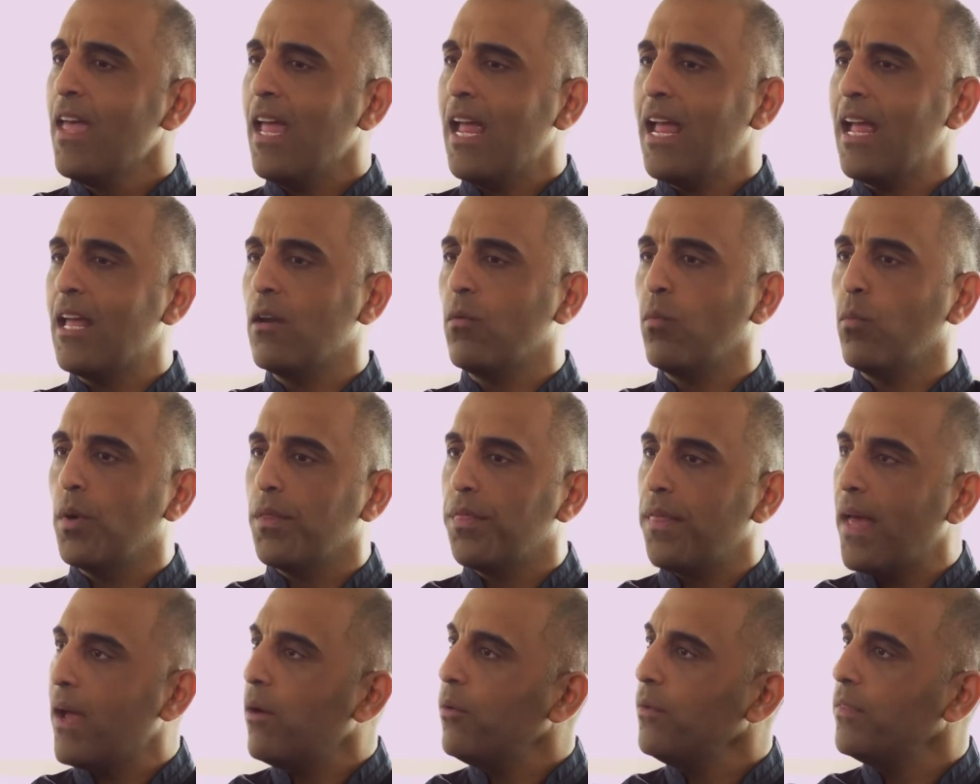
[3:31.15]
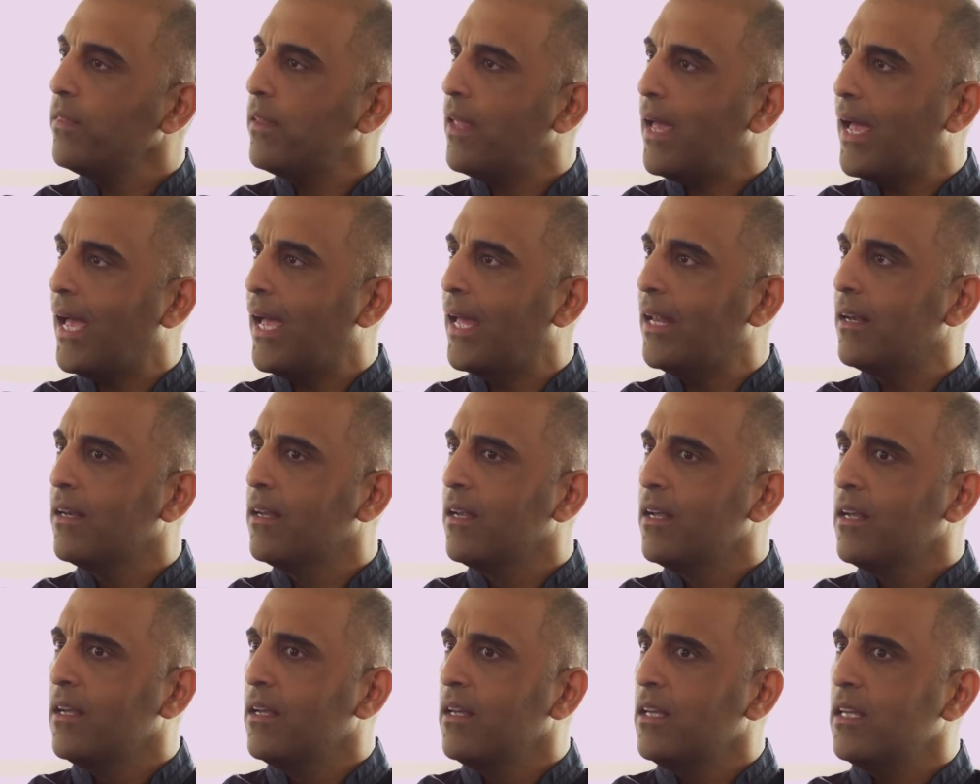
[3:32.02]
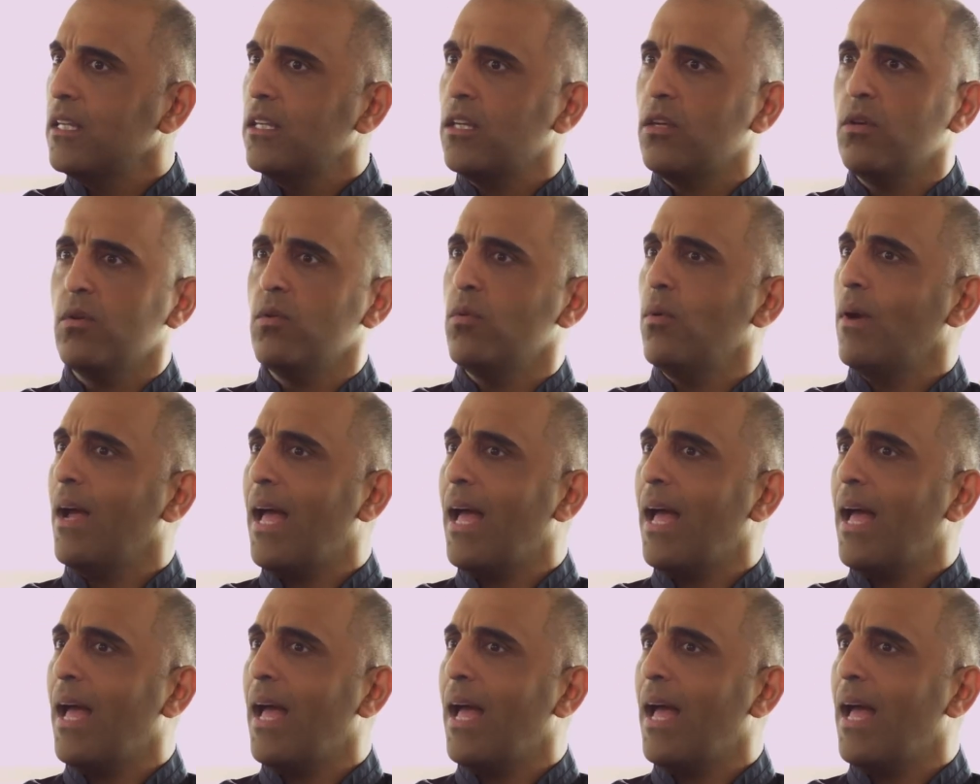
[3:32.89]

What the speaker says: And without that, you